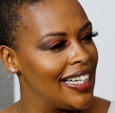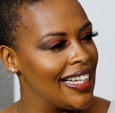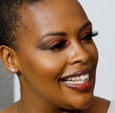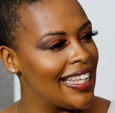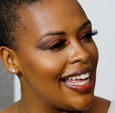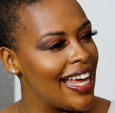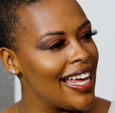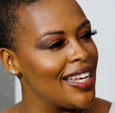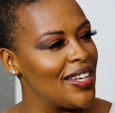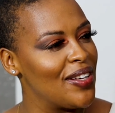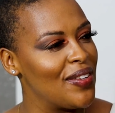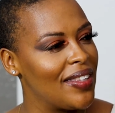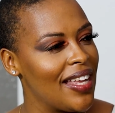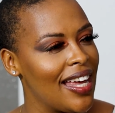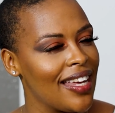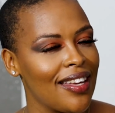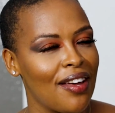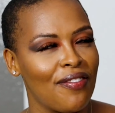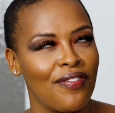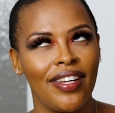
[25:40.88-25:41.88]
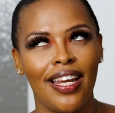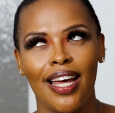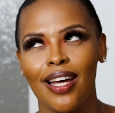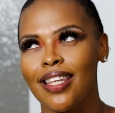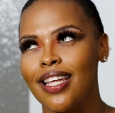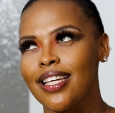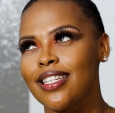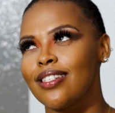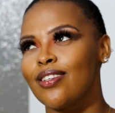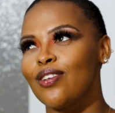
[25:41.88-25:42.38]
Thank you. I feel like
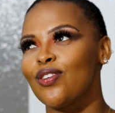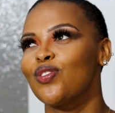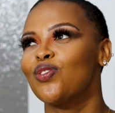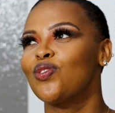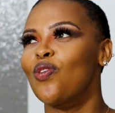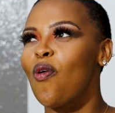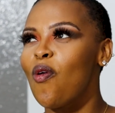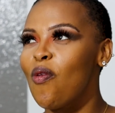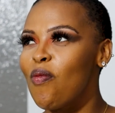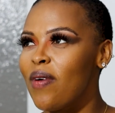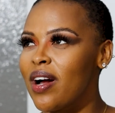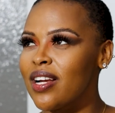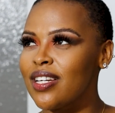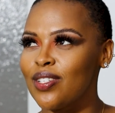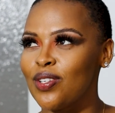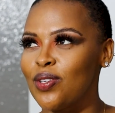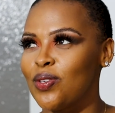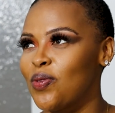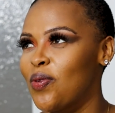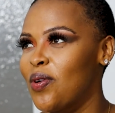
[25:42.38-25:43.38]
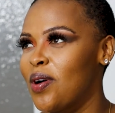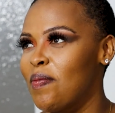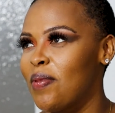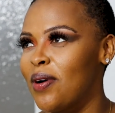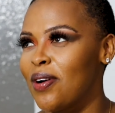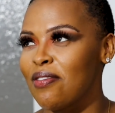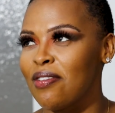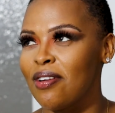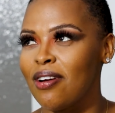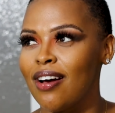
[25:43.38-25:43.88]
there's still so much to talk
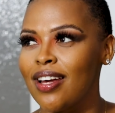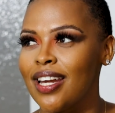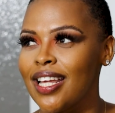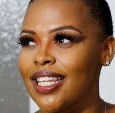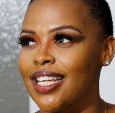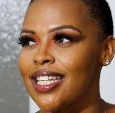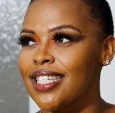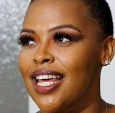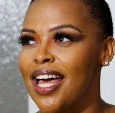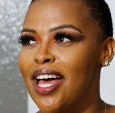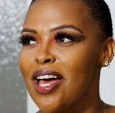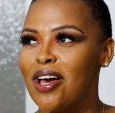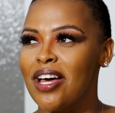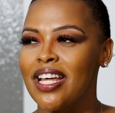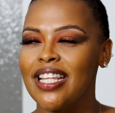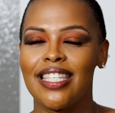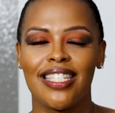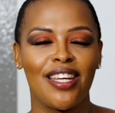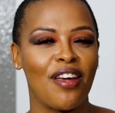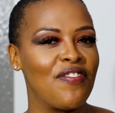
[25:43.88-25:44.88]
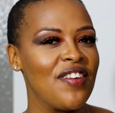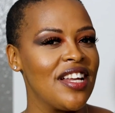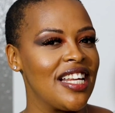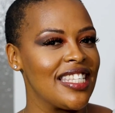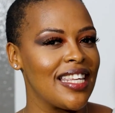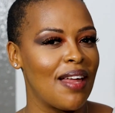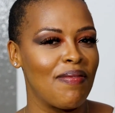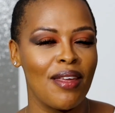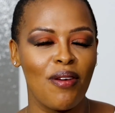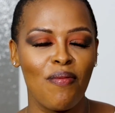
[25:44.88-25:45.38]
about regarding this. It's definitely
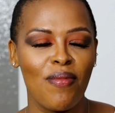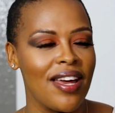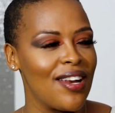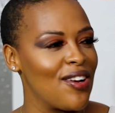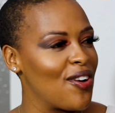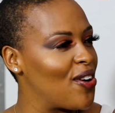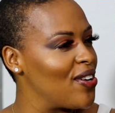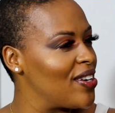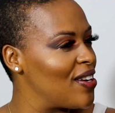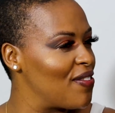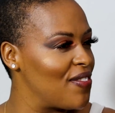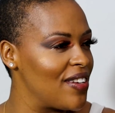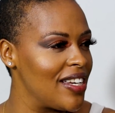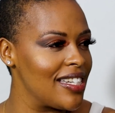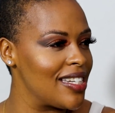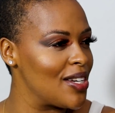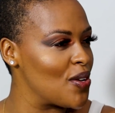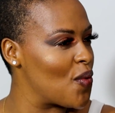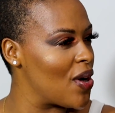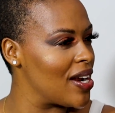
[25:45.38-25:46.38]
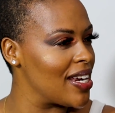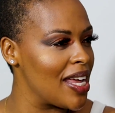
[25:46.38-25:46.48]
something we are not going to finish in one